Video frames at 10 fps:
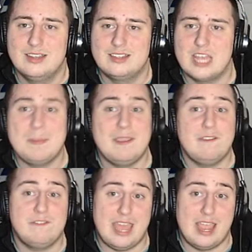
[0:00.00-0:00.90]
To be
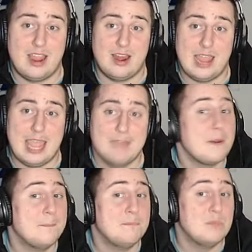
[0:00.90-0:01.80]
fair, if a
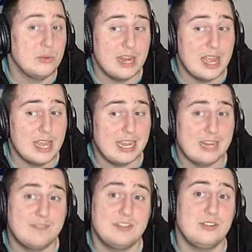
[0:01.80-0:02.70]
Muna
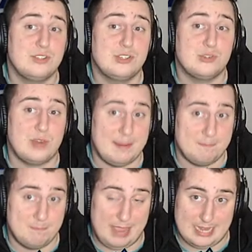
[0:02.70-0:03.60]
gives you
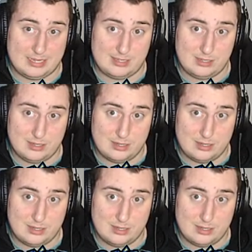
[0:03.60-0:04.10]
Dream Mist,